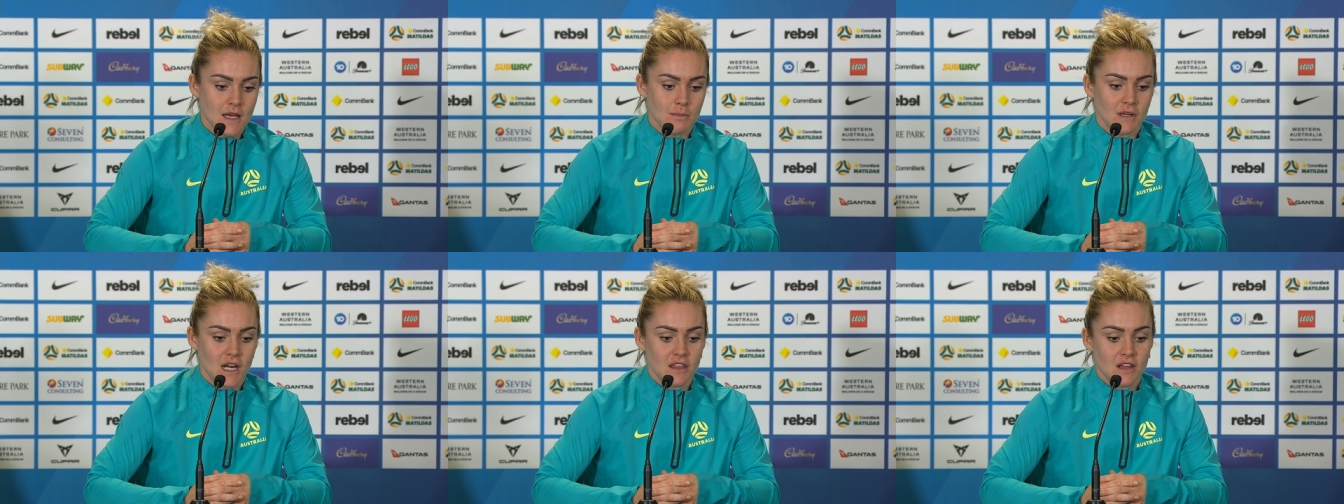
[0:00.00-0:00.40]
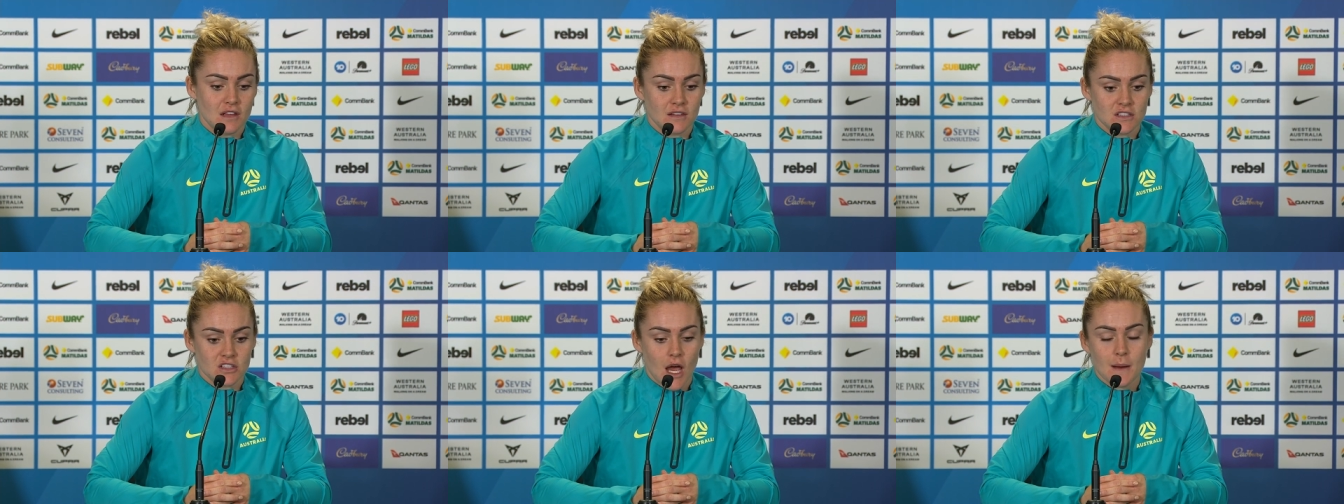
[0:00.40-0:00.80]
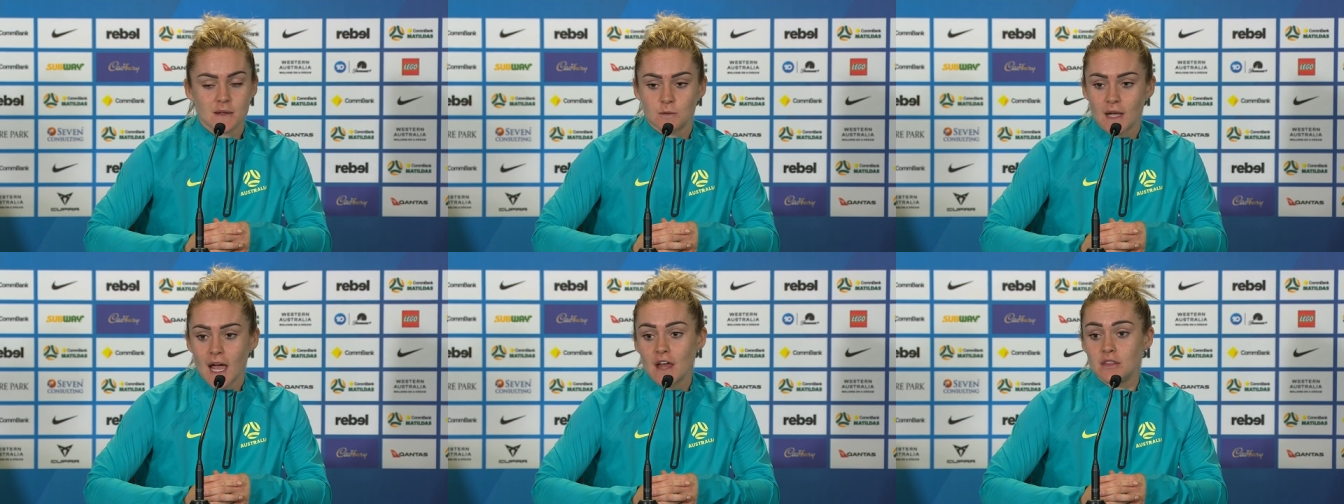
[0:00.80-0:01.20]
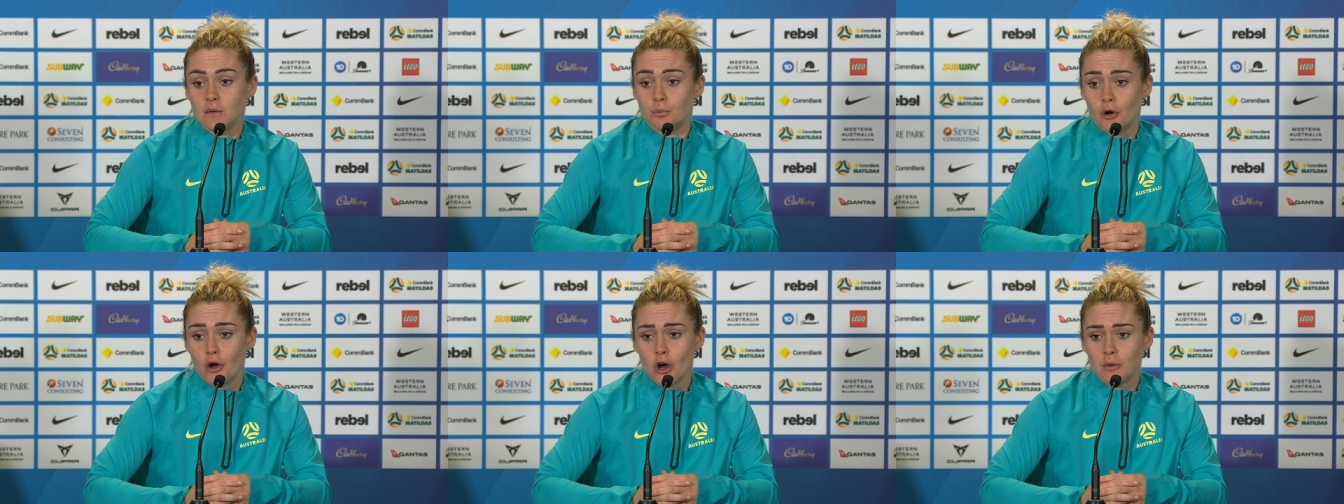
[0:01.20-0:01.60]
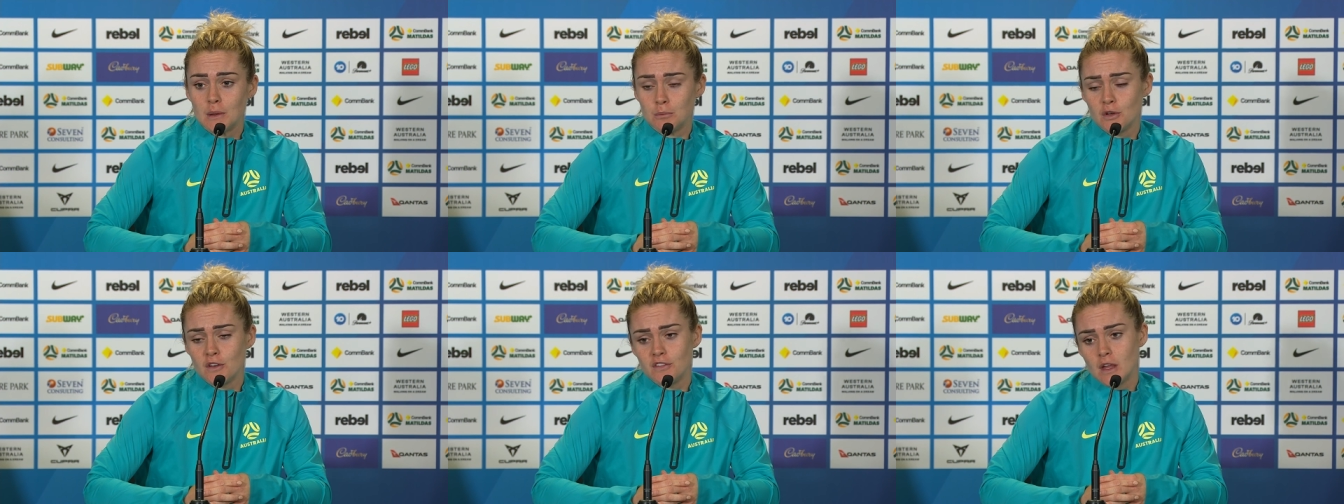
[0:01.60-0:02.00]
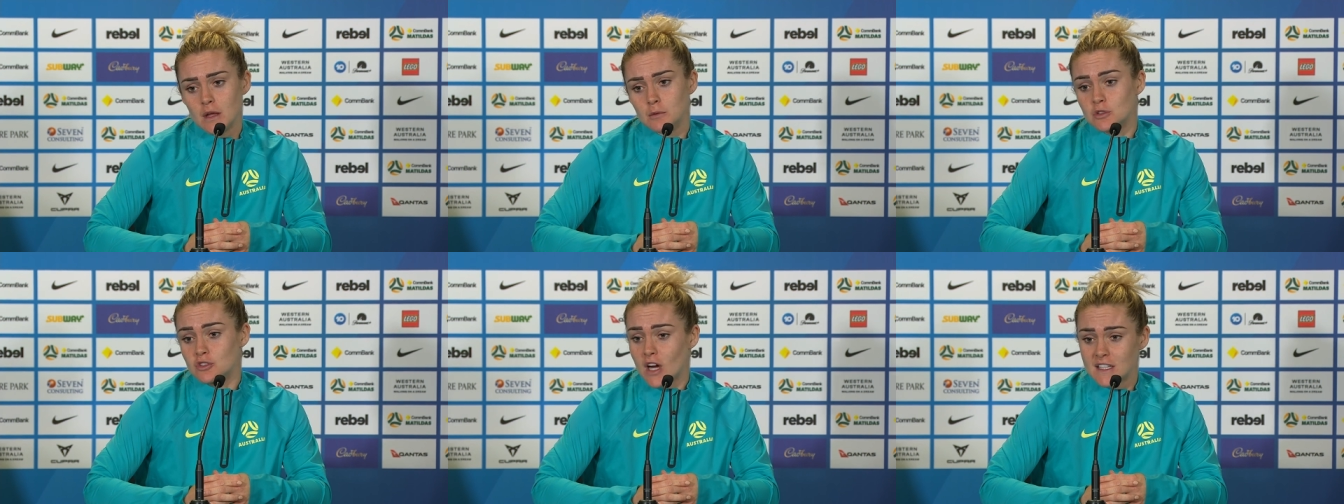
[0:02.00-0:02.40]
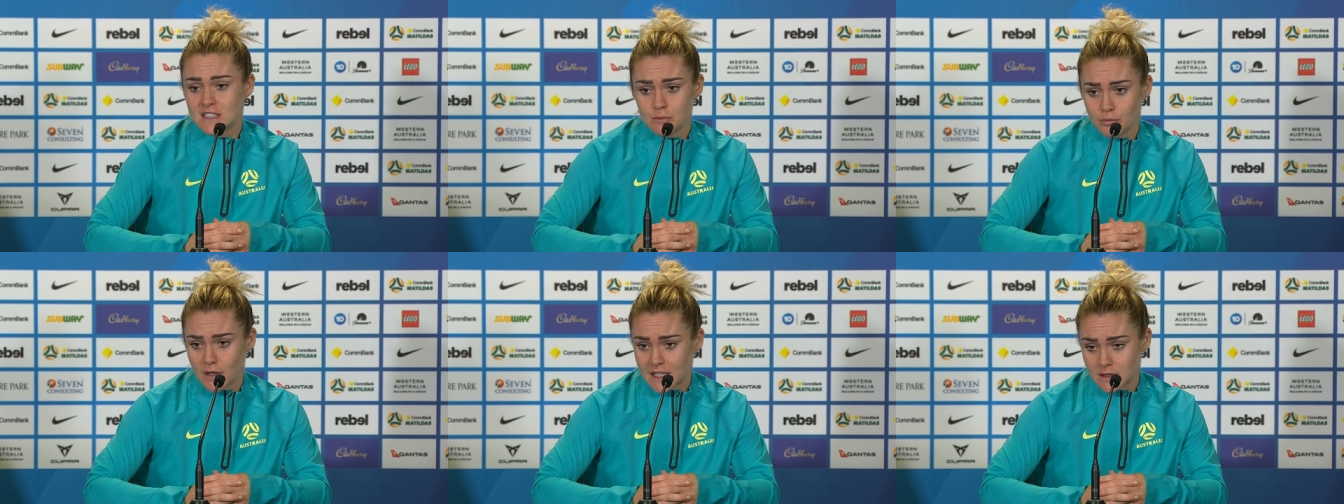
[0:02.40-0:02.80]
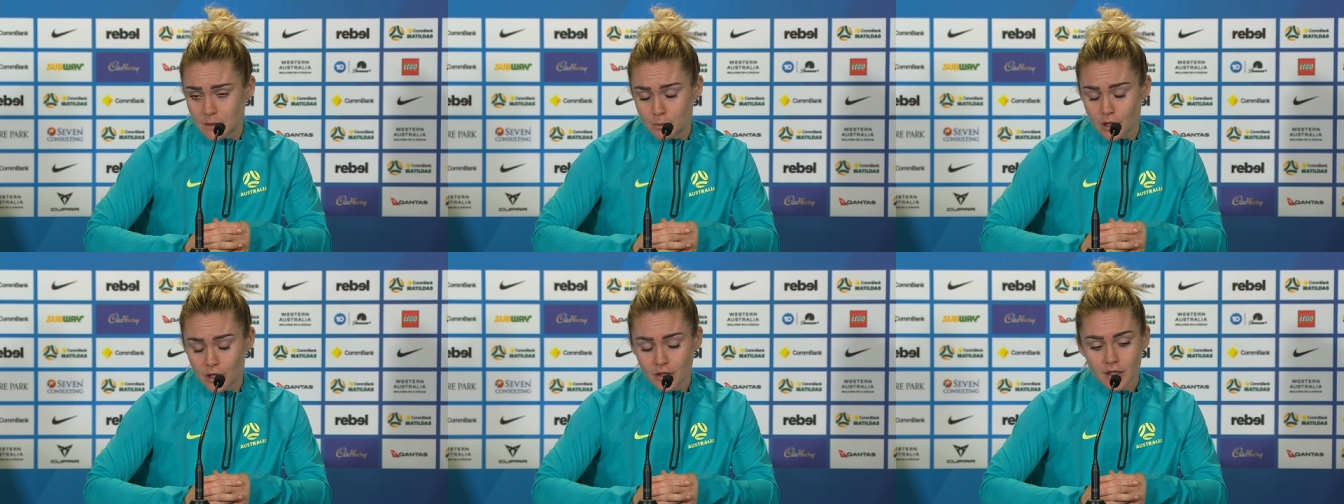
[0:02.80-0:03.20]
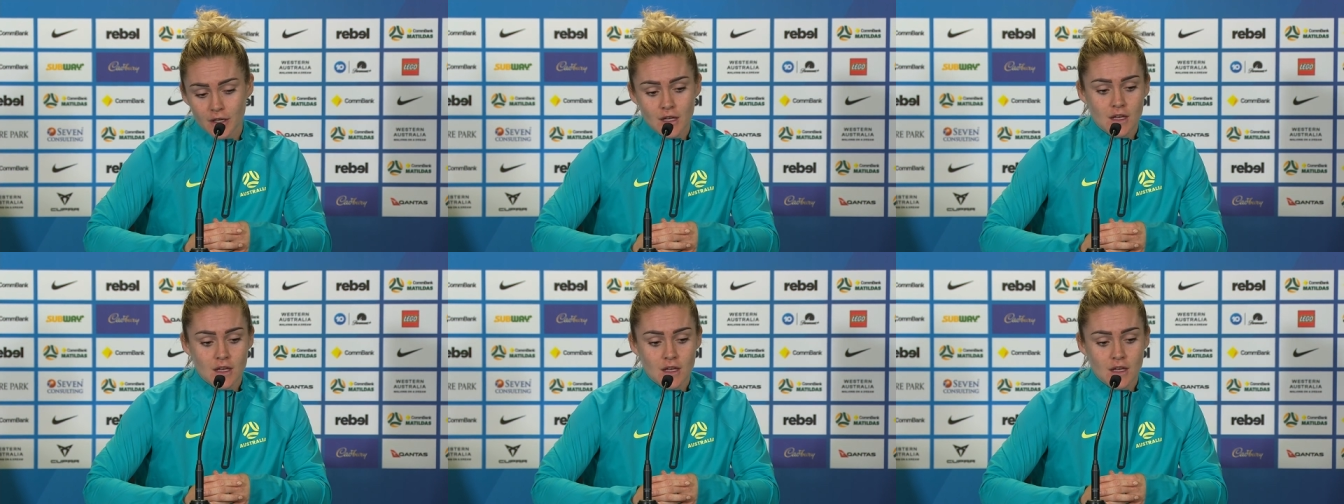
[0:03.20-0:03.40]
but I think the times we had the ball, we moved them, we tried to break the block.